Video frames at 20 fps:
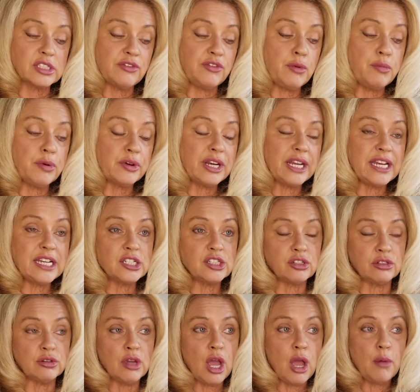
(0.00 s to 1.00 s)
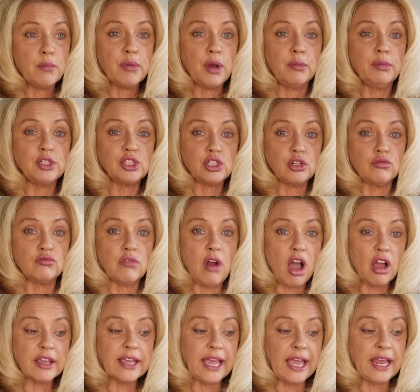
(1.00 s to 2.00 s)
If you put it into Publisher
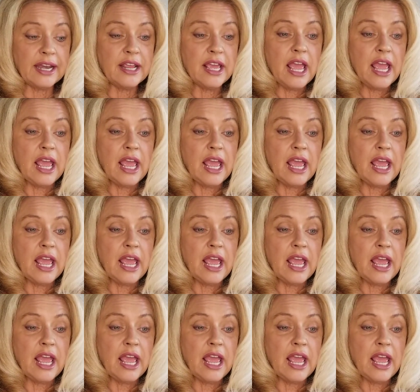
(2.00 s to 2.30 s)
Rocket,